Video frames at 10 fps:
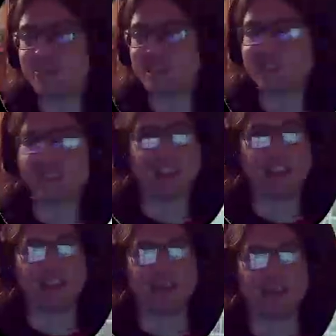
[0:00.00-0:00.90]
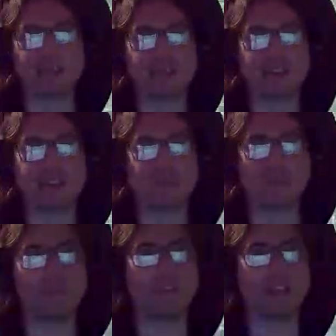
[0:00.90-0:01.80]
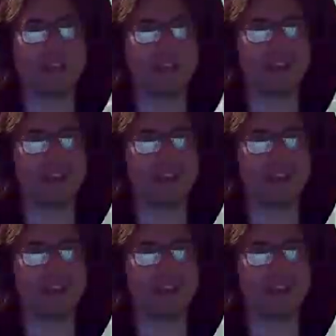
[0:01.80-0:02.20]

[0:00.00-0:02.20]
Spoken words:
us alive as well, to be fair.